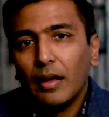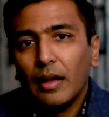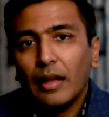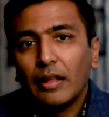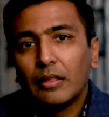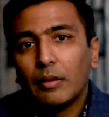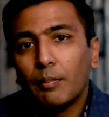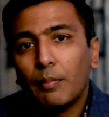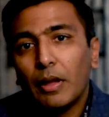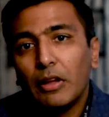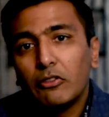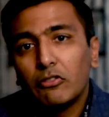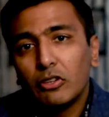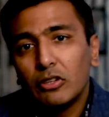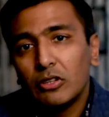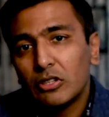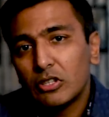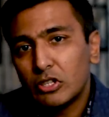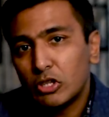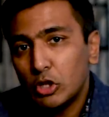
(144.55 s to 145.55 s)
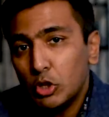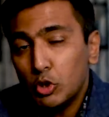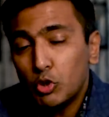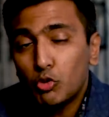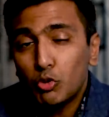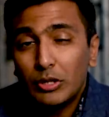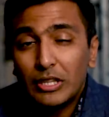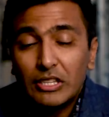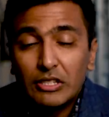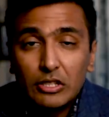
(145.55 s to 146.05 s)
And the patient is
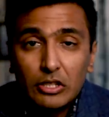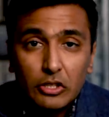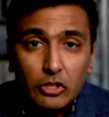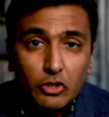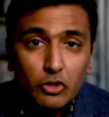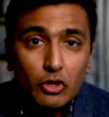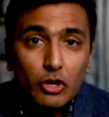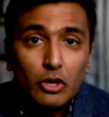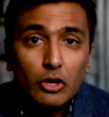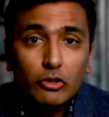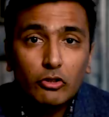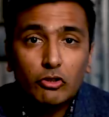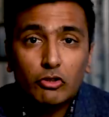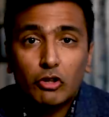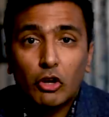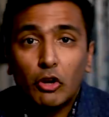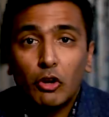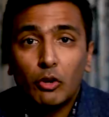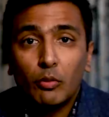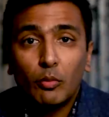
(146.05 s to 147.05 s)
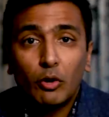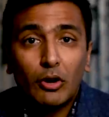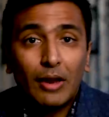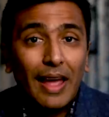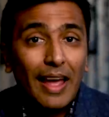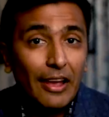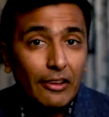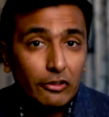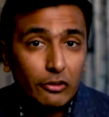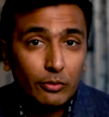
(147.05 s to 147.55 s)
usually discharged home on
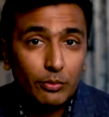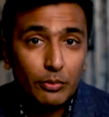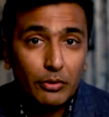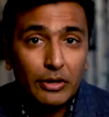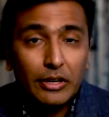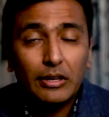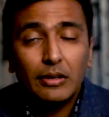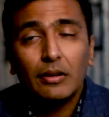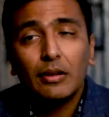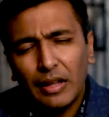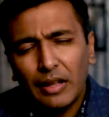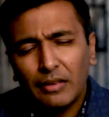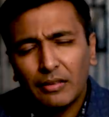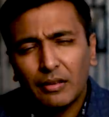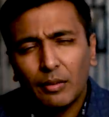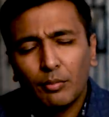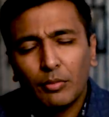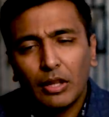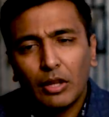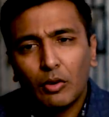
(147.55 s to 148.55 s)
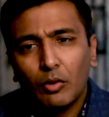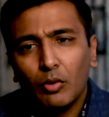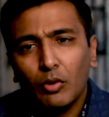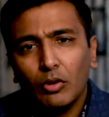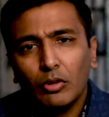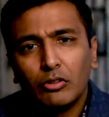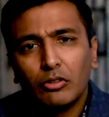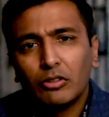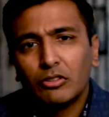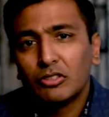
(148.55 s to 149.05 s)
aspirin and something
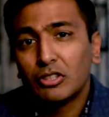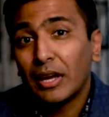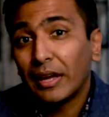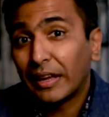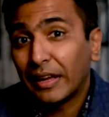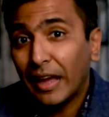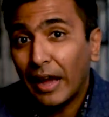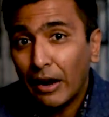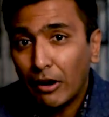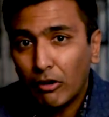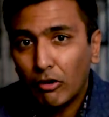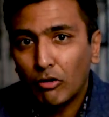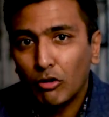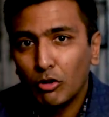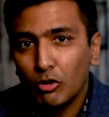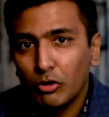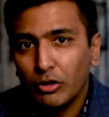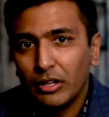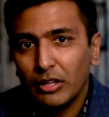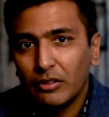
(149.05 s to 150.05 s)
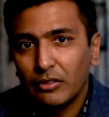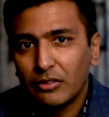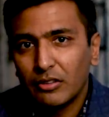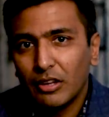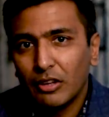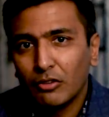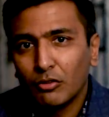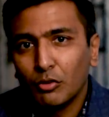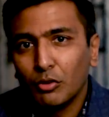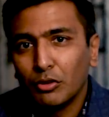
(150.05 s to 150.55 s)
called ticagrelor these
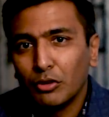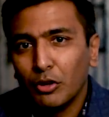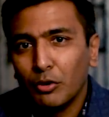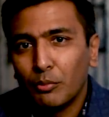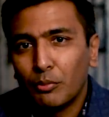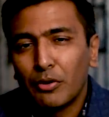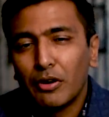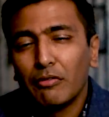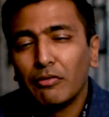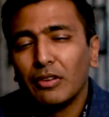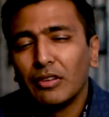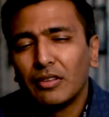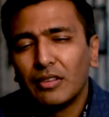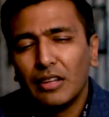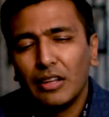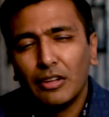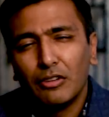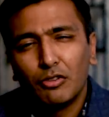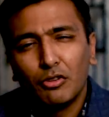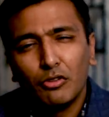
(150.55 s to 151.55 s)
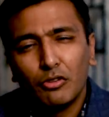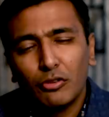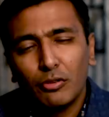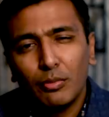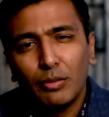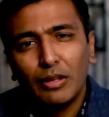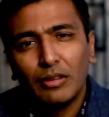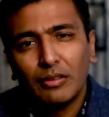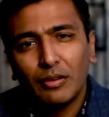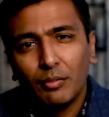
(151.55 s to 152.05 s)
days, although previously it used to
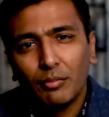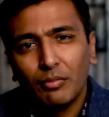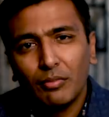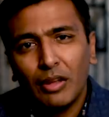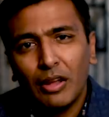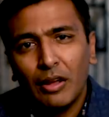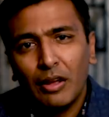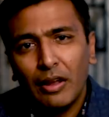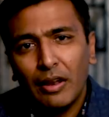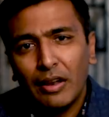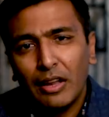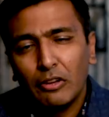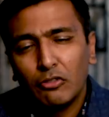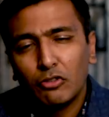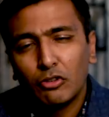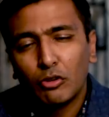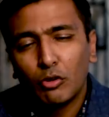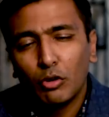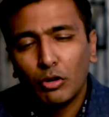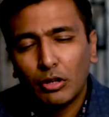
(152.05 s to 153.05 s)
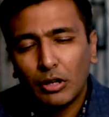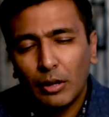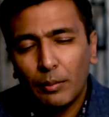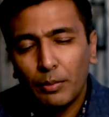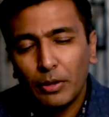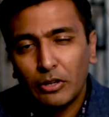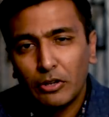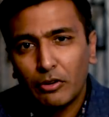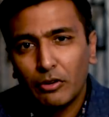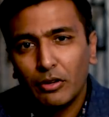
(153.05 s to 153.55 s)
be some, uh, an agent called
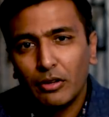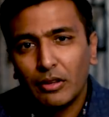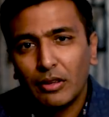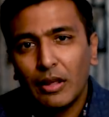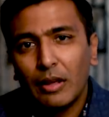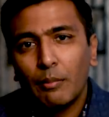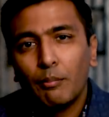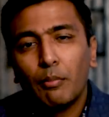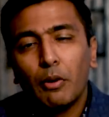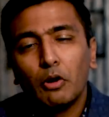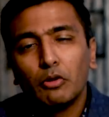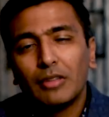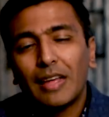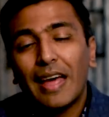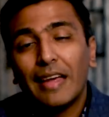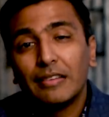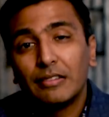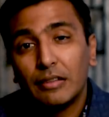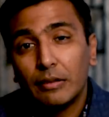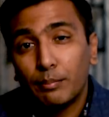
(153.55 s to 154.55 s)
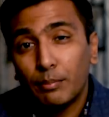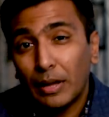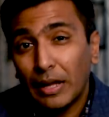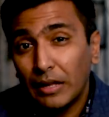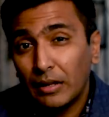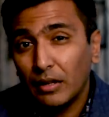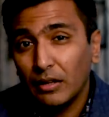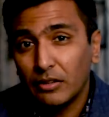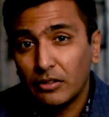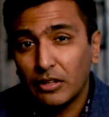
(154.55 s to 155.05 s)
clopidogrel. They're both
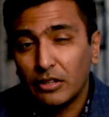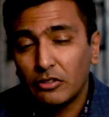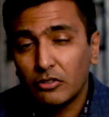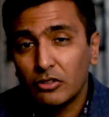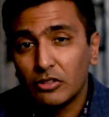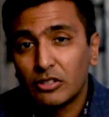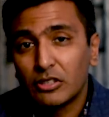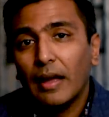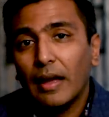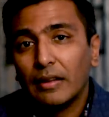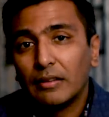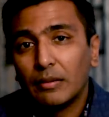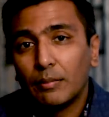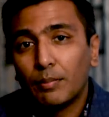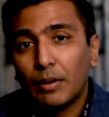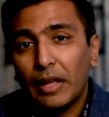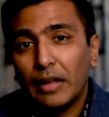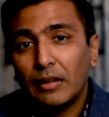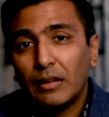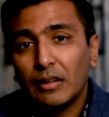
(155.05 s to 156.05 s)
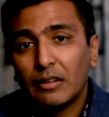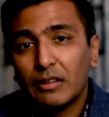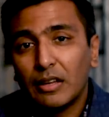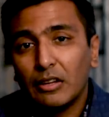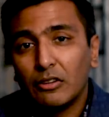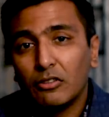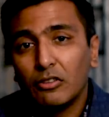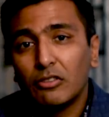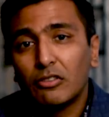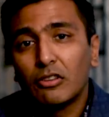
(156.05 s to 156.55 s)
antiplatelet agents. Antiplatelet
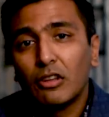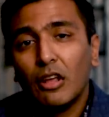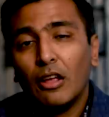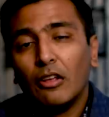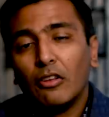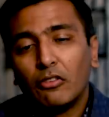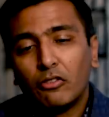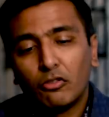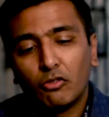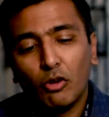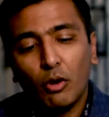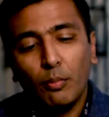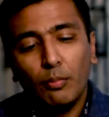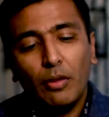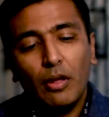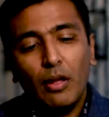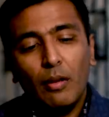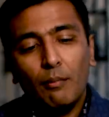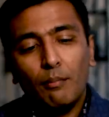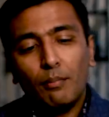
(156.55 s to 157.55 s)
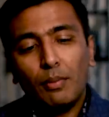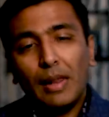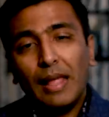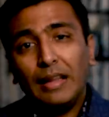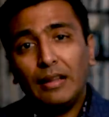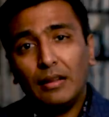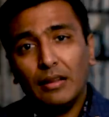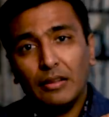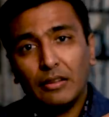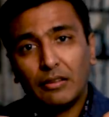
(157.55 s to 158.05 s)
agents stop
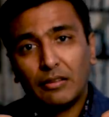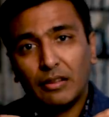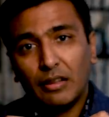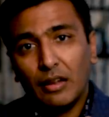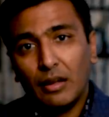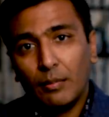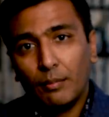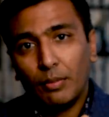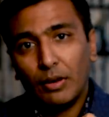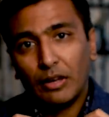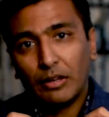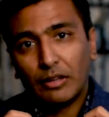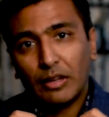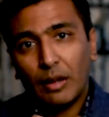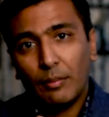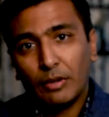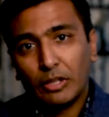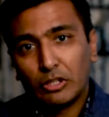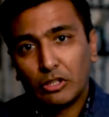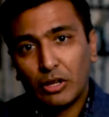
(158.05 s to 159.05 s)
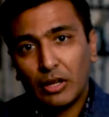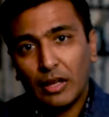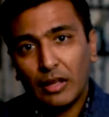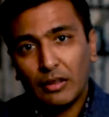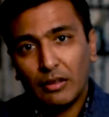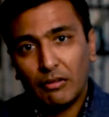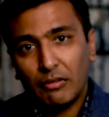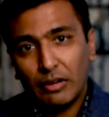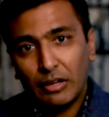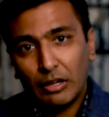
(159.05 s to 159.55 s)
platelets in our blood coming
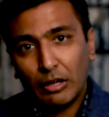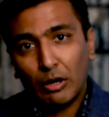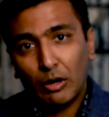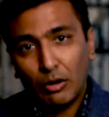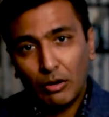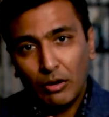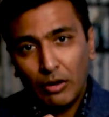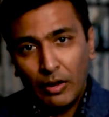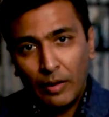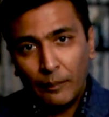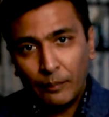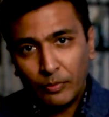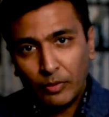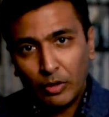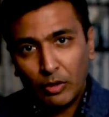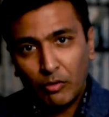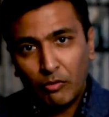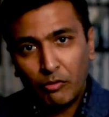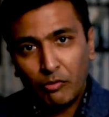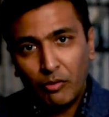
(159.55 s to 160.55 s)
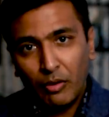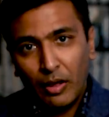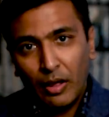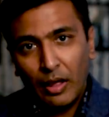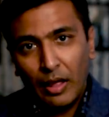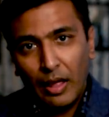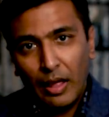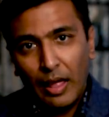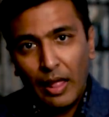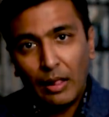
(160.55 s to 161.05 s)
together and um,
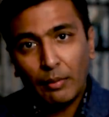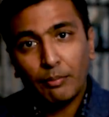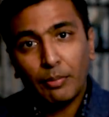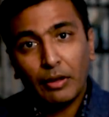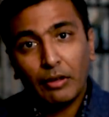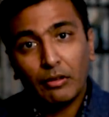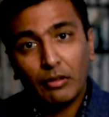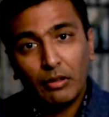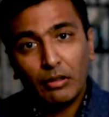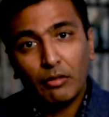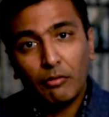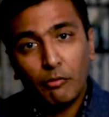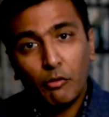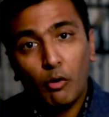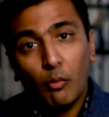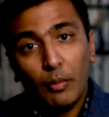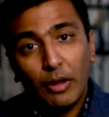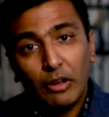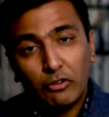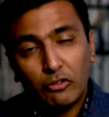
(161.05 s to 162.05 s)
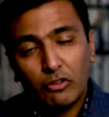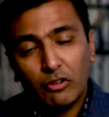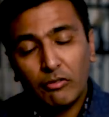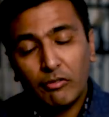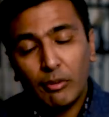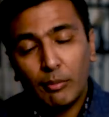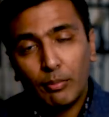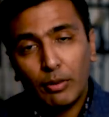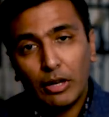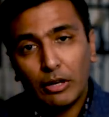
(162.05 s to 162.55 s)
uh, helping the formation of
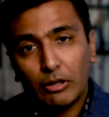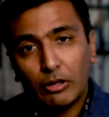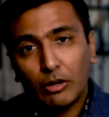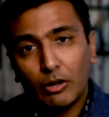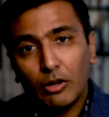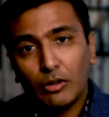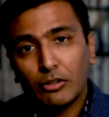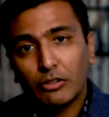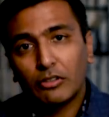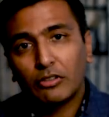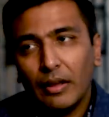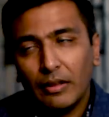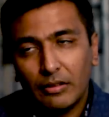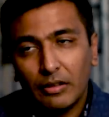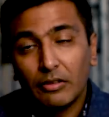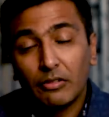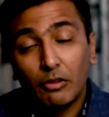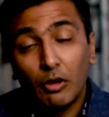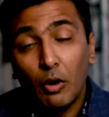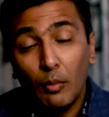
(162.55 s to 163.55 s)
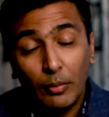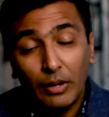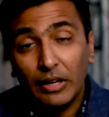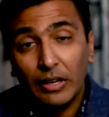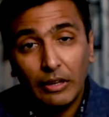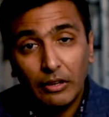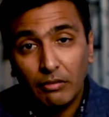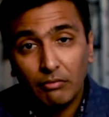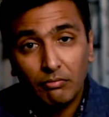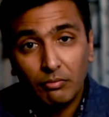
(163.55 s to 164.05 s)
a blood clot. It is
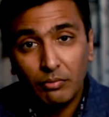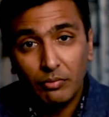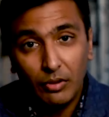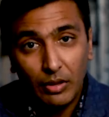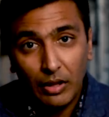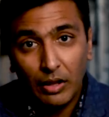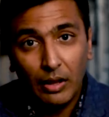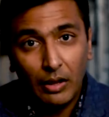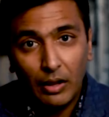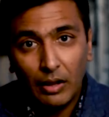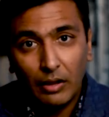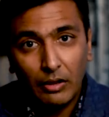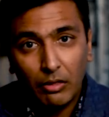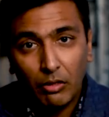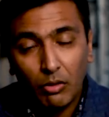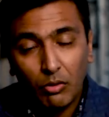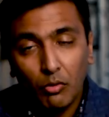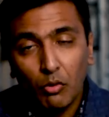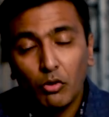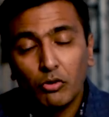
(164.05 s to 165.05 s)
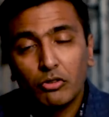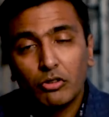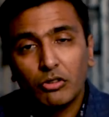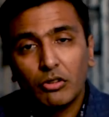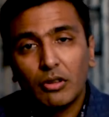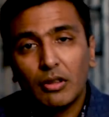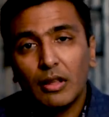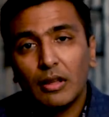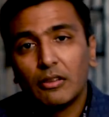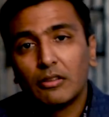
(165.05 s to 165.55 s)
commonly uh, thought
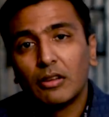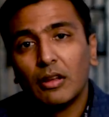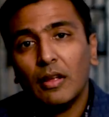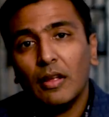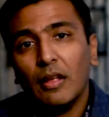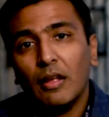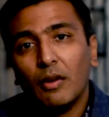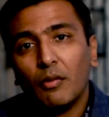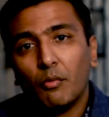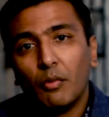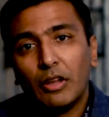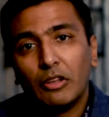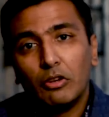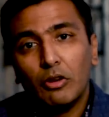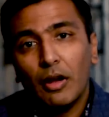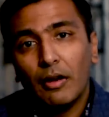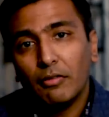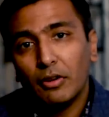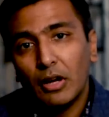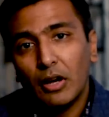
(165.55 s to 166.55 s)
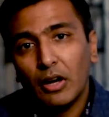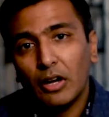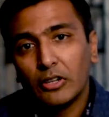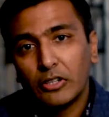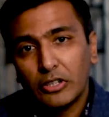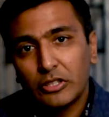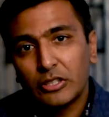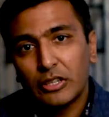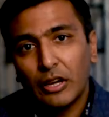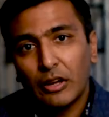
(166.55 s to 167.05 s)
of that when you have a
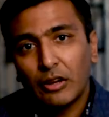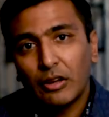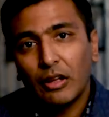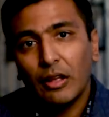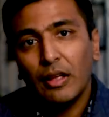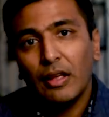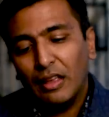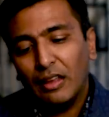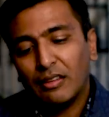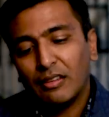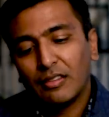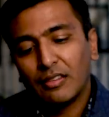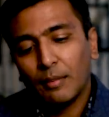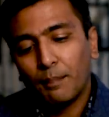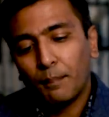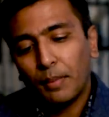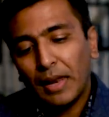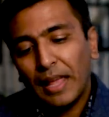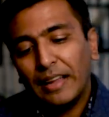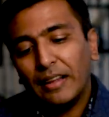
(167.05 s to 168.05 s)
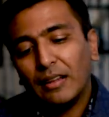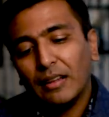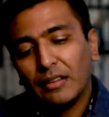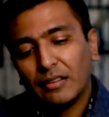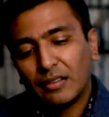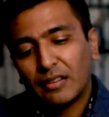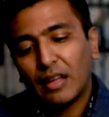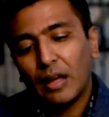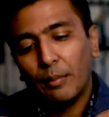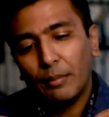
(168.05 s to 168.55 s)
heart attack, it is the
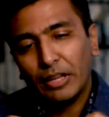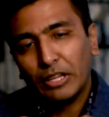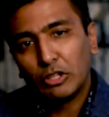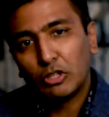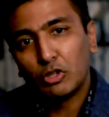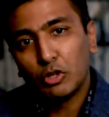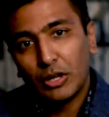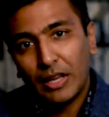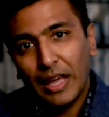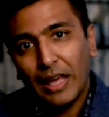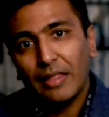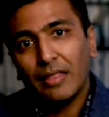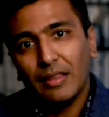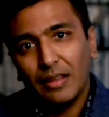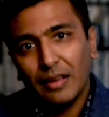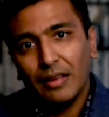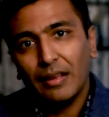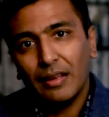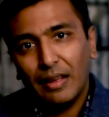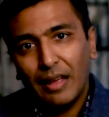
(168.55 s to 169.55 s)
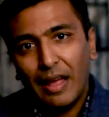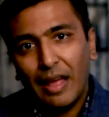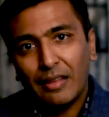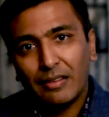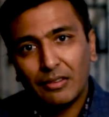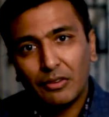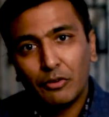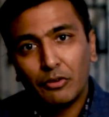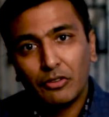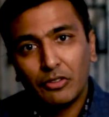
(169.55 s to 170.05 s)
platelets coming together
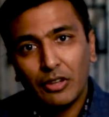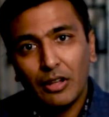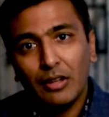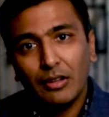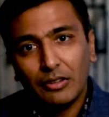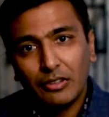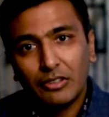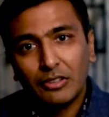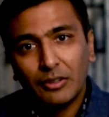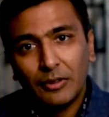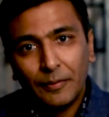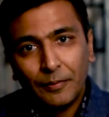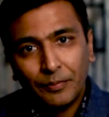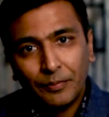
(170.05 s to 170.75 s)
as a result